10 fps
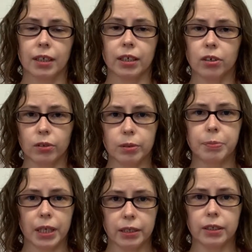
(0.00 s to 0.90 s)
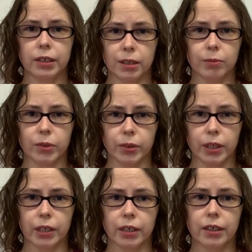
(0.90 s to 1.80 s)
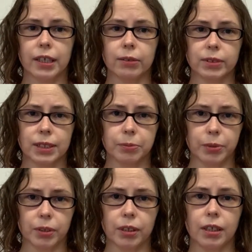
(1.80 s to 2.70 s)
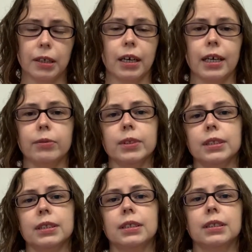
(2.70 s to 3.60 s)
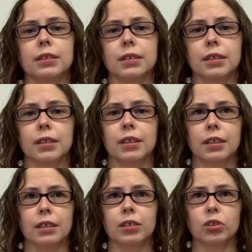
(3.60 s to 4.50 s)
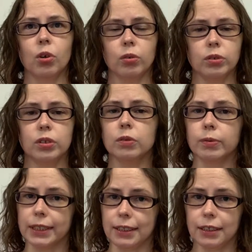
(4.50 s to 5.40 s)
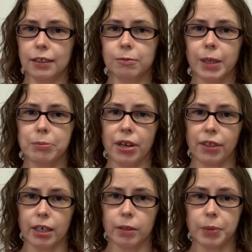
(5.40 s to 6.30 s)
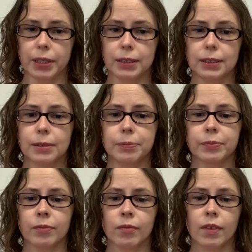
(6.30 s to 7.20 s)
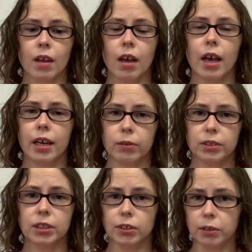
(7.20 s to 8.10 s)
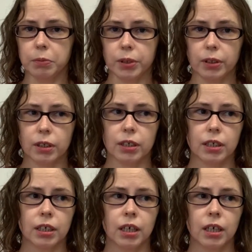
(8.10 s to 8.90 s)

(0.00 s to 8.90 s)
Codependent No More, that was a book that I was told to read by my therapist. And it was a good book.